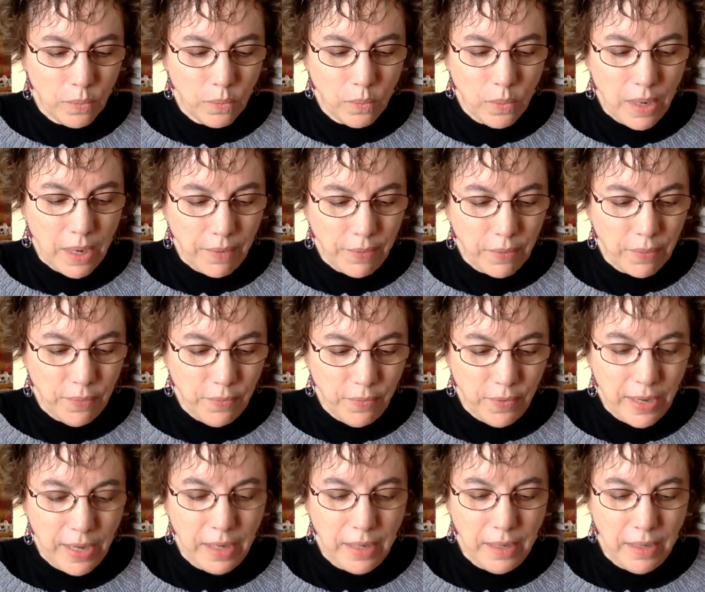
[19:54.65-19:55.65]
one of them
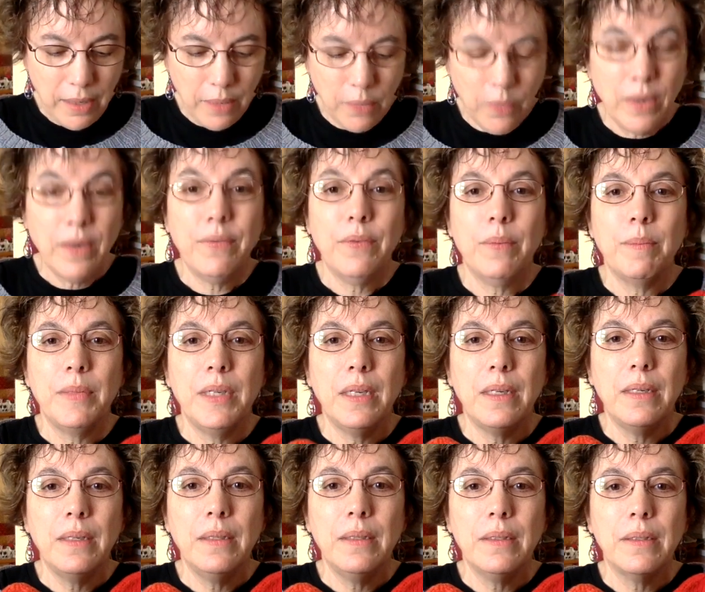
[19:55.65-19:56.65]
faded and one of them
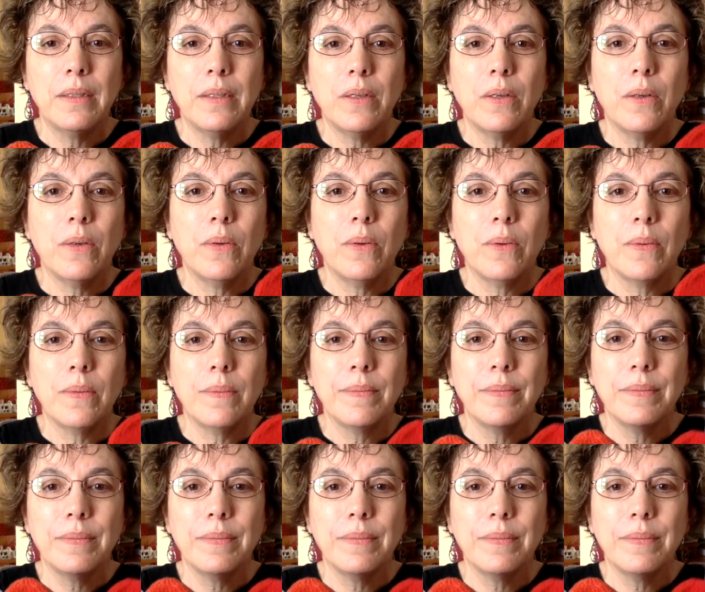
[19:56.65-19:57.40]
didn't, so